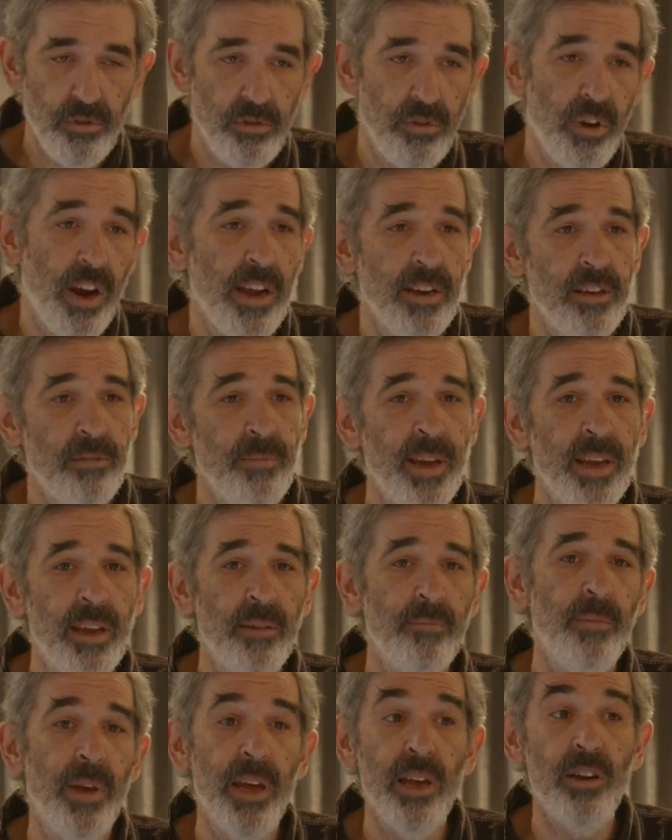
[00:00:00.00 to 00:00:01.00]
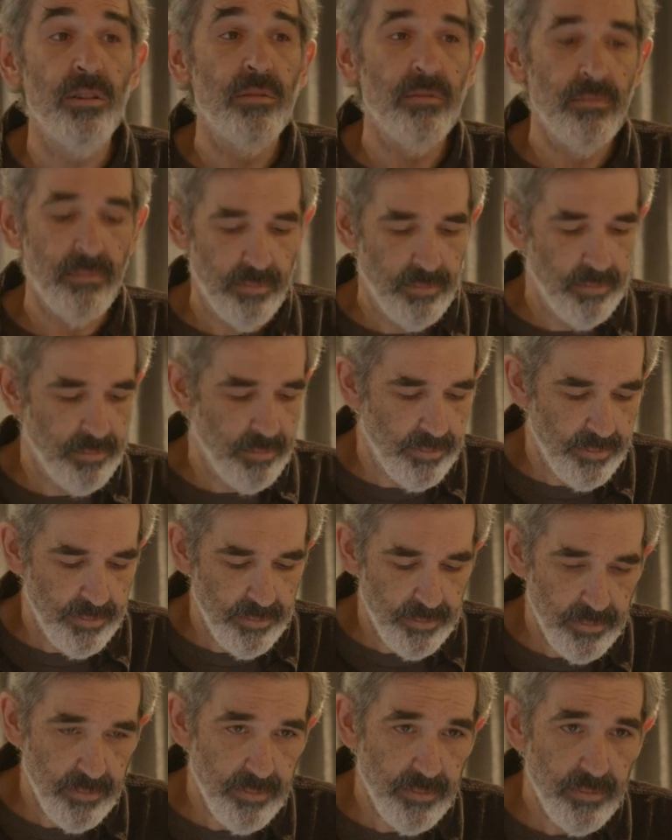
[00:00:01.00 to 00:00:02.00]
trying to make it better.
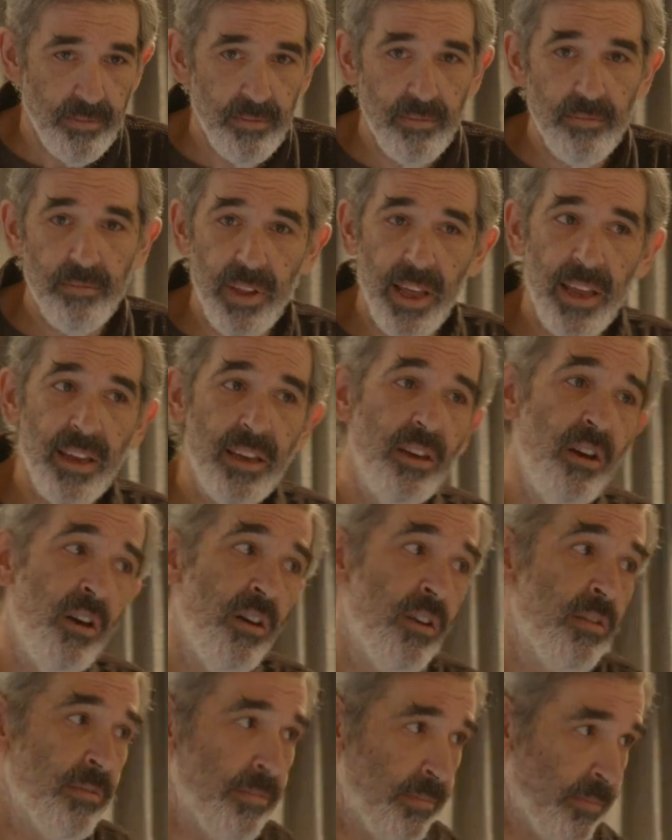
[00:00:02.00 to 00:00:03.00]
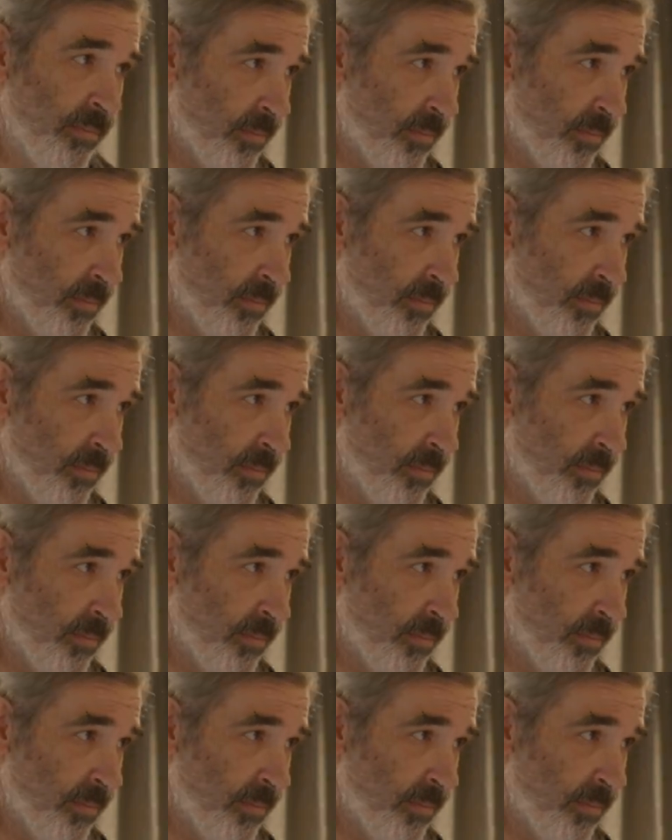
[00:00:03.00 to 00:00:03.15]
Thank y'all.